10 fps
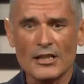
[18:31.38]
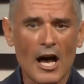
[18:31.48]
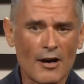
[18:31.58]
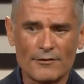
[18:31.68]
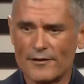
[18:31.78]

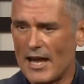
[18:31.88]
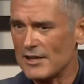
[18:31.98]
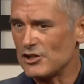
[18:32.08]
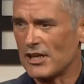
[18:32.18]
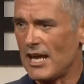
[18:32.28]
love,
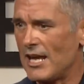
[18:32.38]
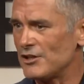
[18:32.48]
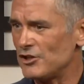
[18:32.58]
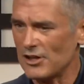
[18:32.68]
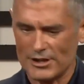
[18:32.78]

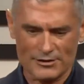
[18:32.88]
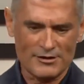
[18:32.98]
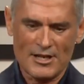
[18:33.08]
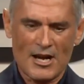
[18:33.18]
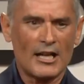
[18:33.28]

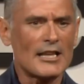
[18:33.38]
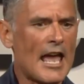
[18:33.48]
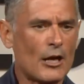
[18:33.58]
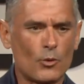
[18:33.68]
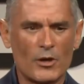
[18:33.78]
education, a
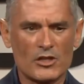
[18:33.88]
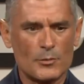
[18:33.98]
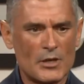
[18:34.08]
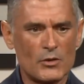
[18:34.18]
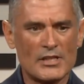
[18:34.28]

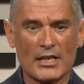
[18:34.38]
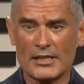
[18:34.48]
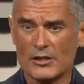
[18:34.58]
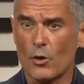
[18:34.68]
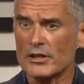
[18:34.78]
language,
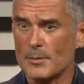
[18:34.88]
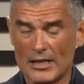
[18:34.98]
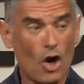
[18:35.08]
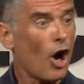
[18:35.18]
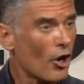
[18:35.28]
music, is going to
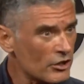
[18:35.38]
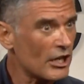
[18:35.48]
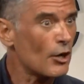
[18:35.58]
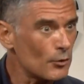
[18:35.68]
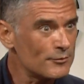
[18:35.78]
be
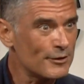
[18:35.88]
cardio,